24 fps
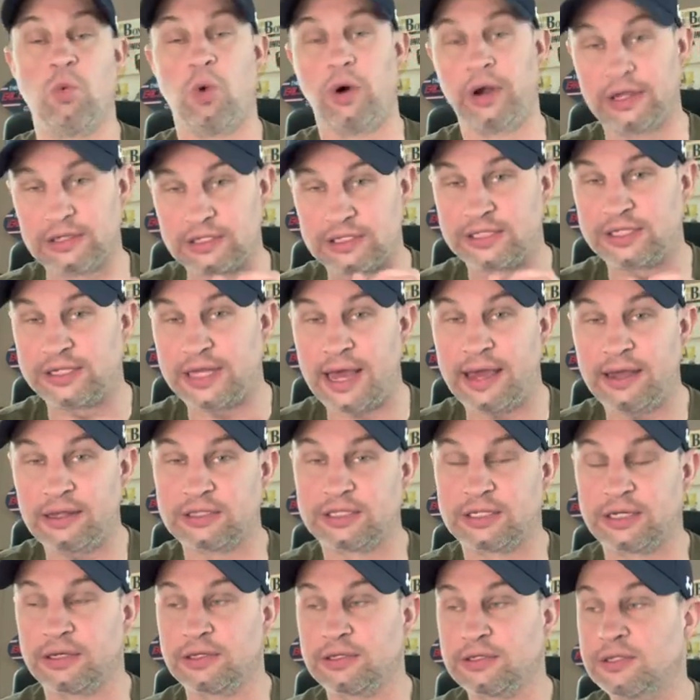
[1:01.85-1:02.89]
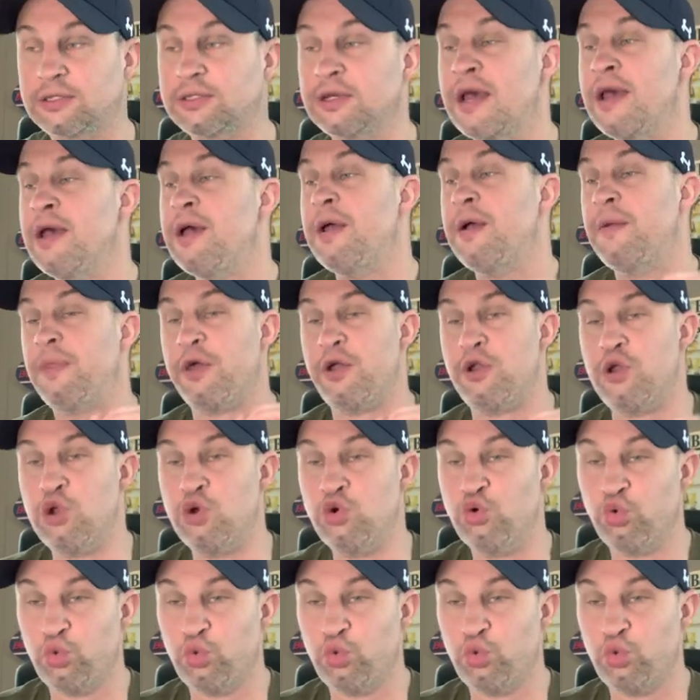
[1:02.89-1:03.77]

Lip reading: What it states is the new